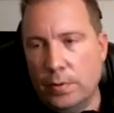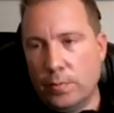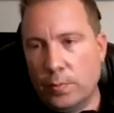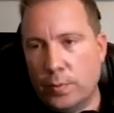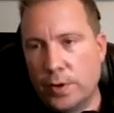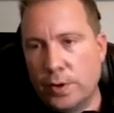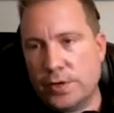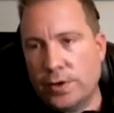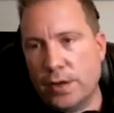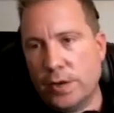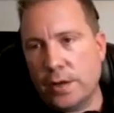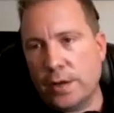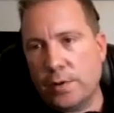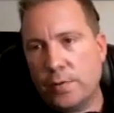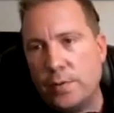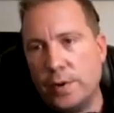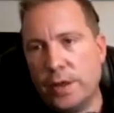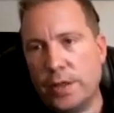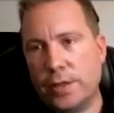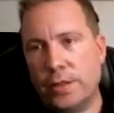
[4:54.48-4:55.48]
we're dealing
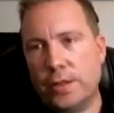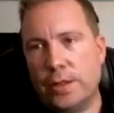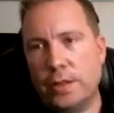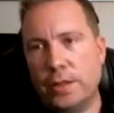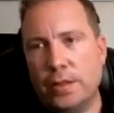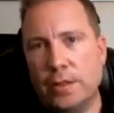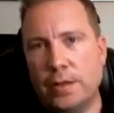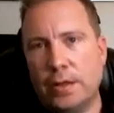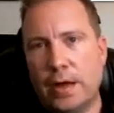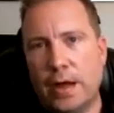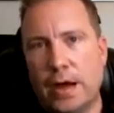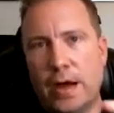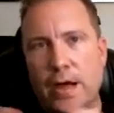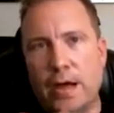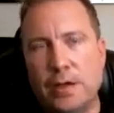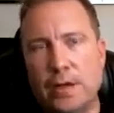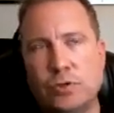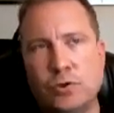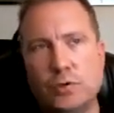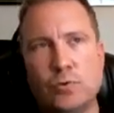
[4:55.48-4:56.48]
with
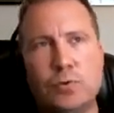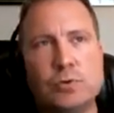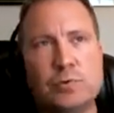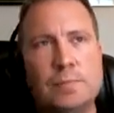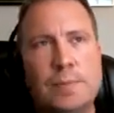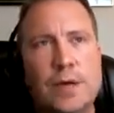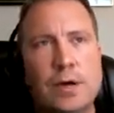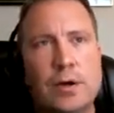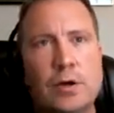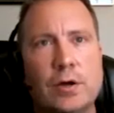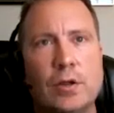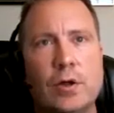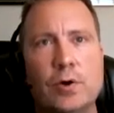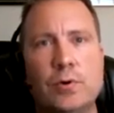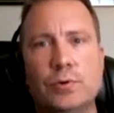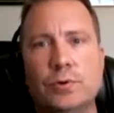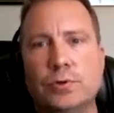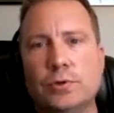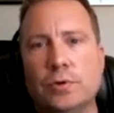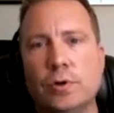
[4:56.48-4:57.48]
schools being
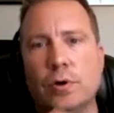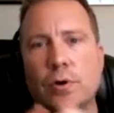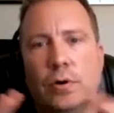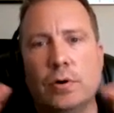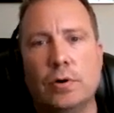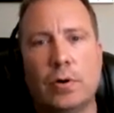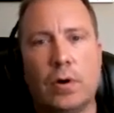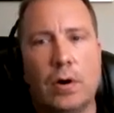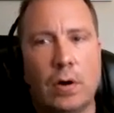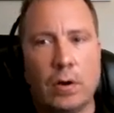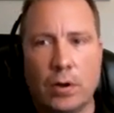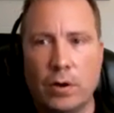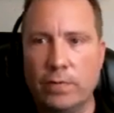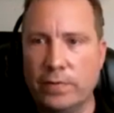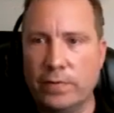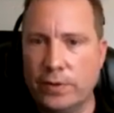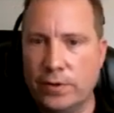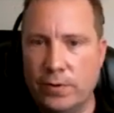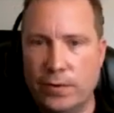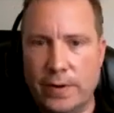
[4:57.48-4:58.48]
closed all
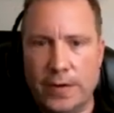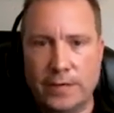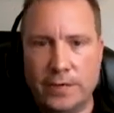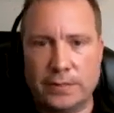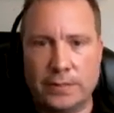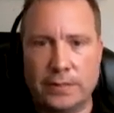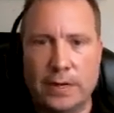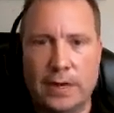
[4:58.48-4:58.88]
over the U.S.